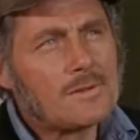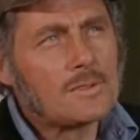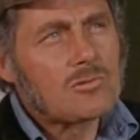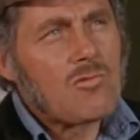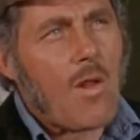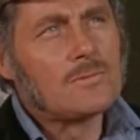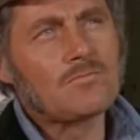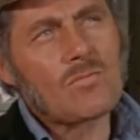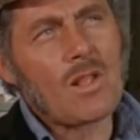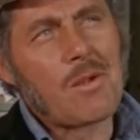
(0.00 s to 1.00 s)

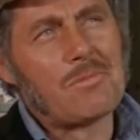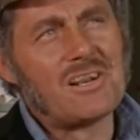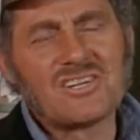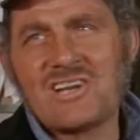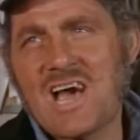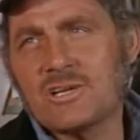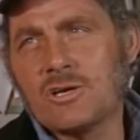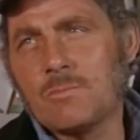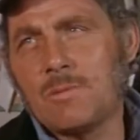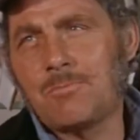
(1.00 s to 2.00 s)
Apparently, long
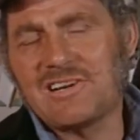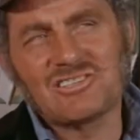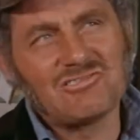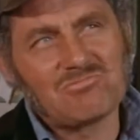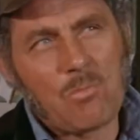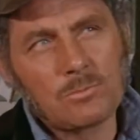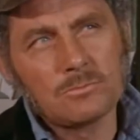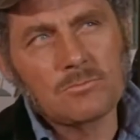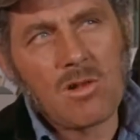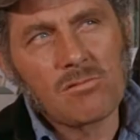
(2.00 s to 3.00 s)
before he was a
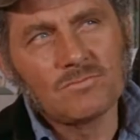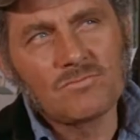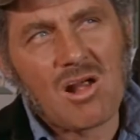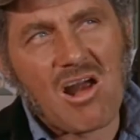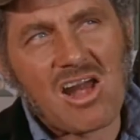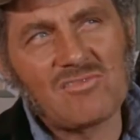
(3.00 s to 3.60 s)
professional shark hunter,